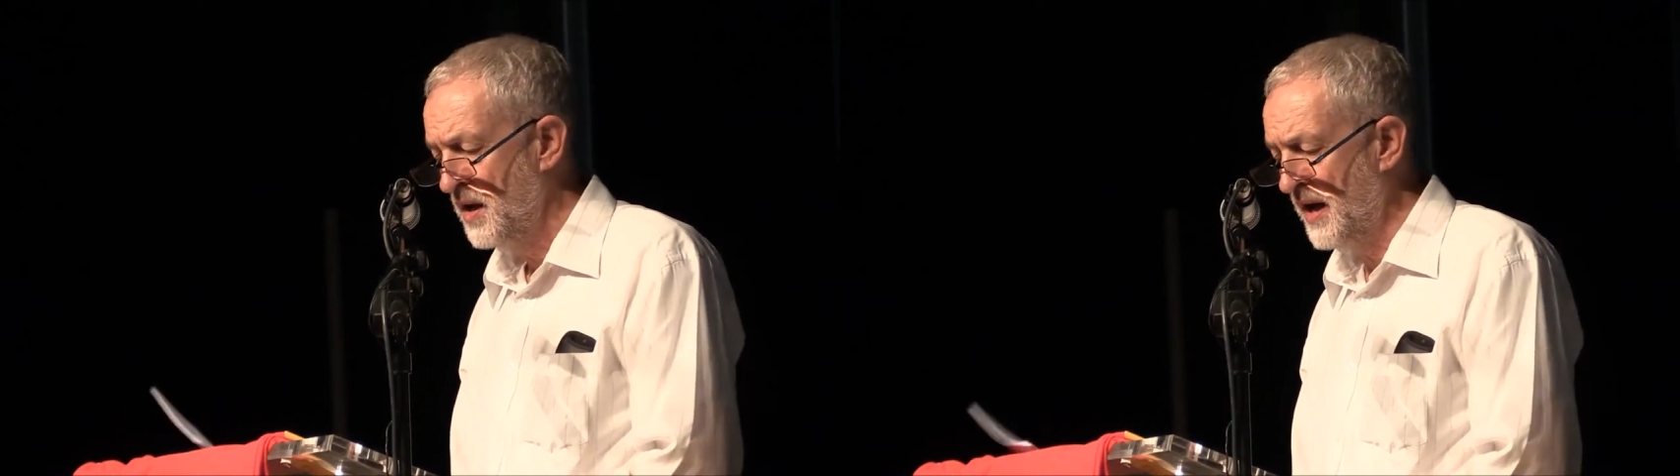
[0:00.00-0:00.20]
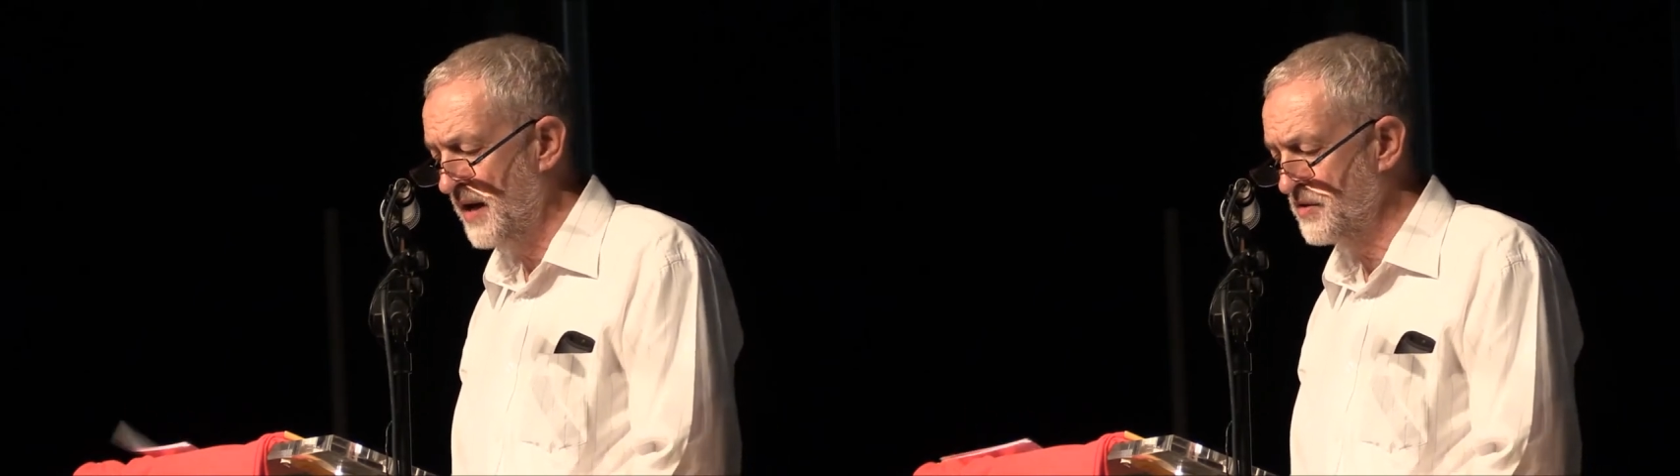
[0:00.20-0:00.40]

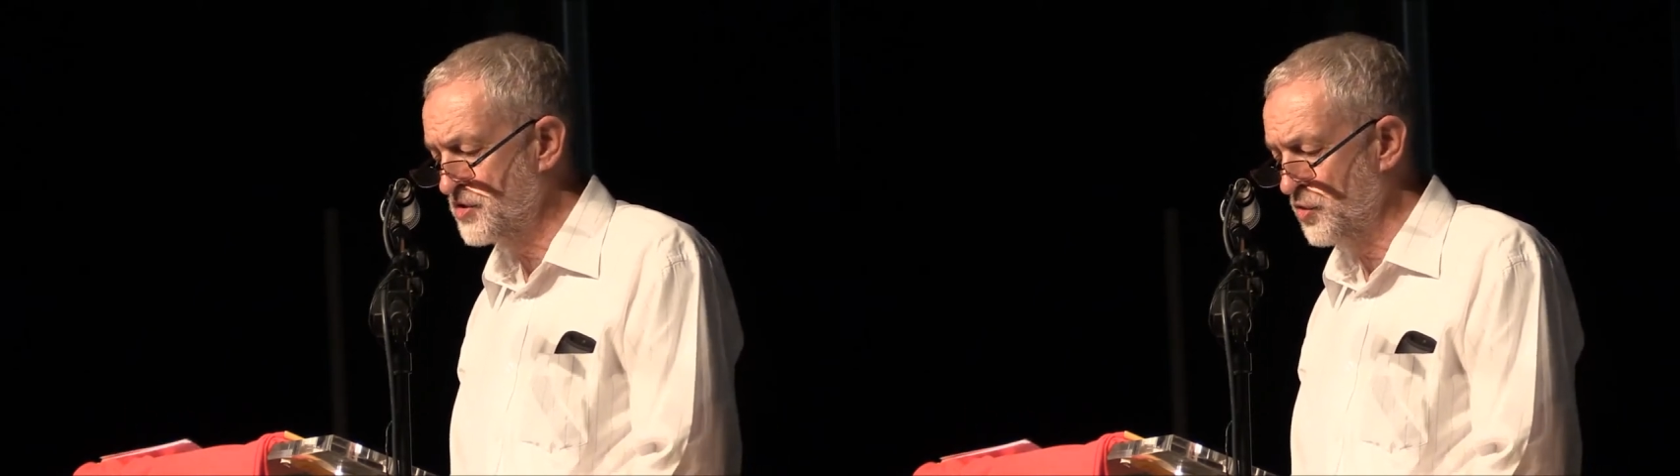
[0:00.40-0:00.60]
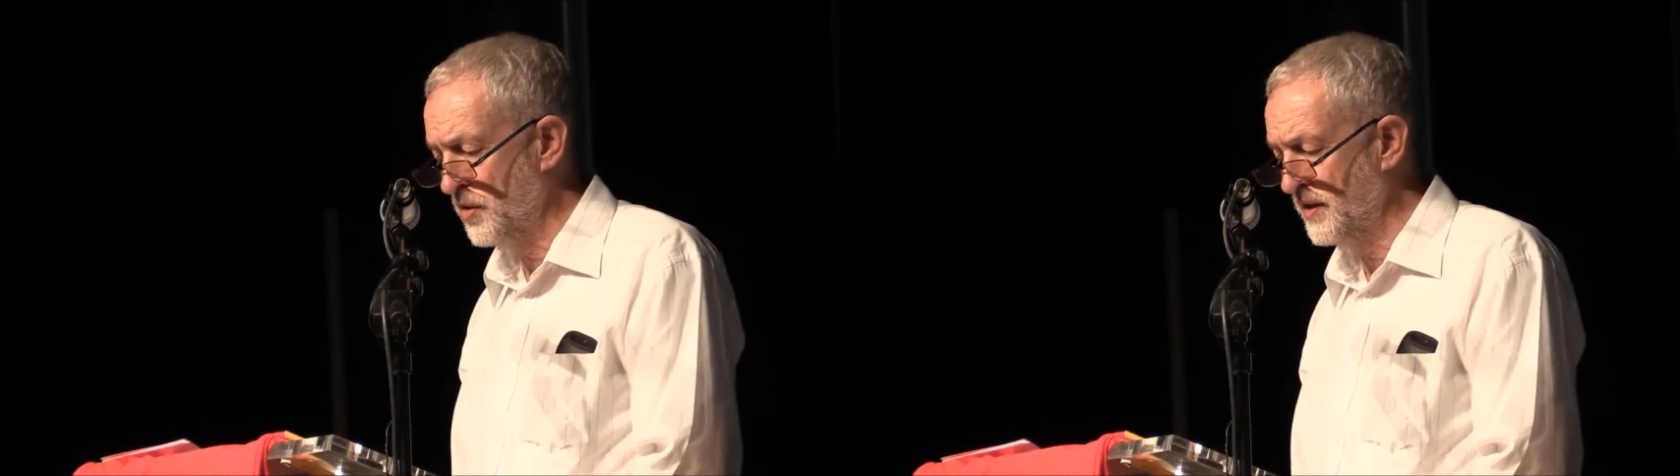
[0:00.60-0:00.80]
and
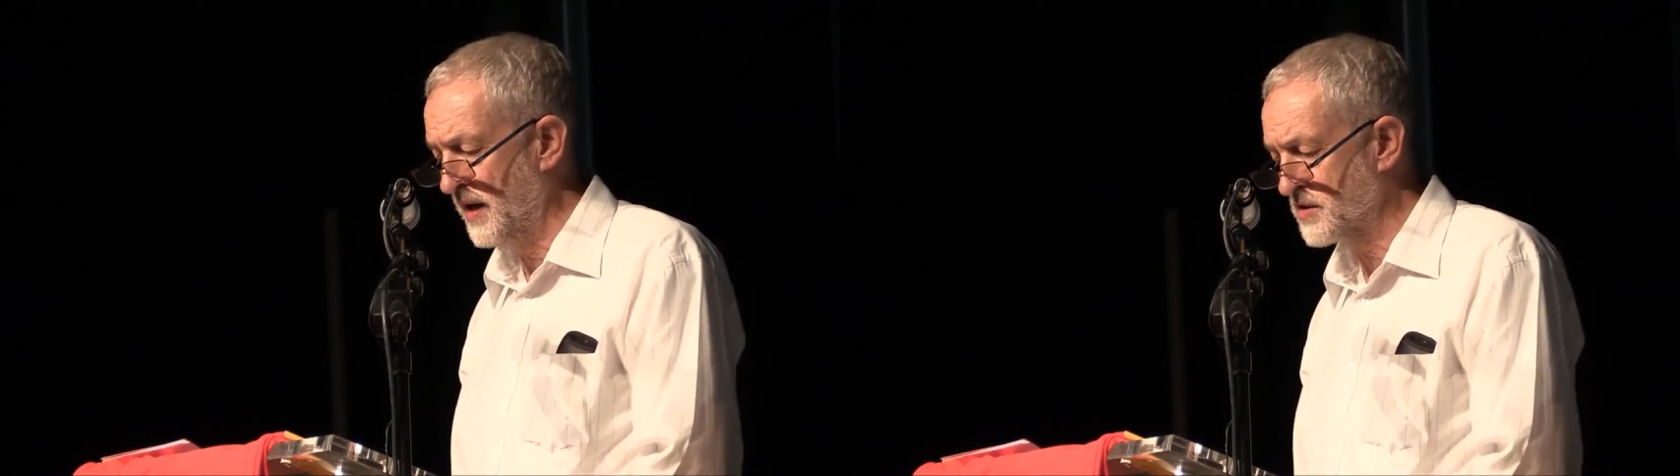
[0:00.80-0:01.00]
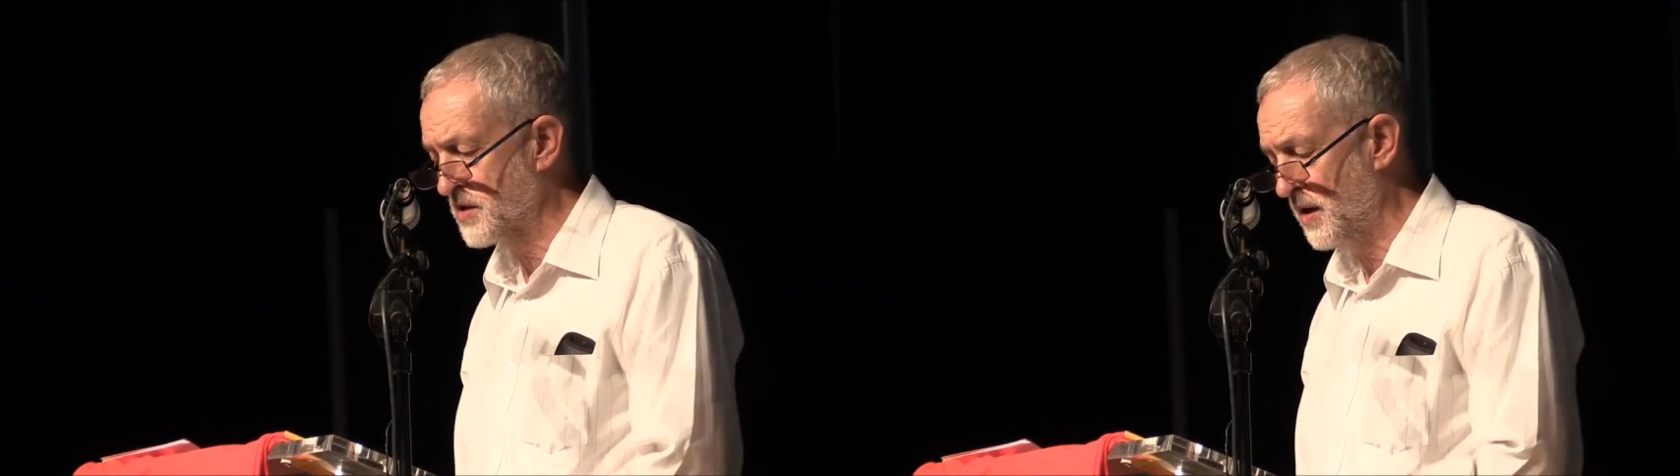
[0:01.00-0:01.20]
during
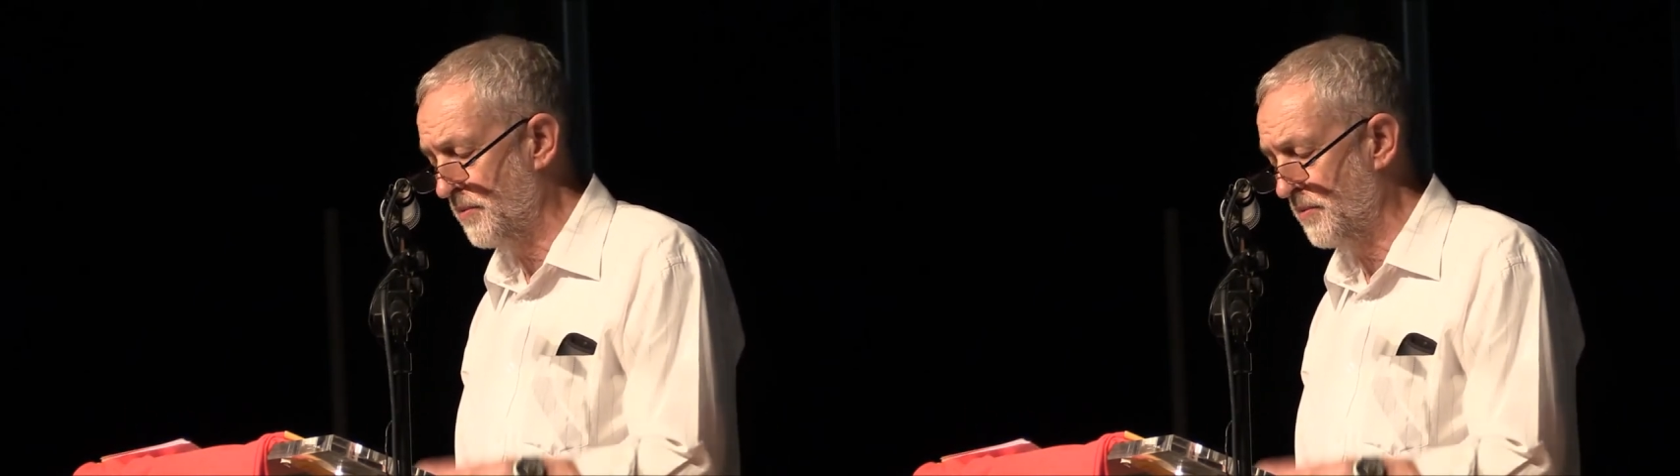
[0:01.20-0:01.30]
that time,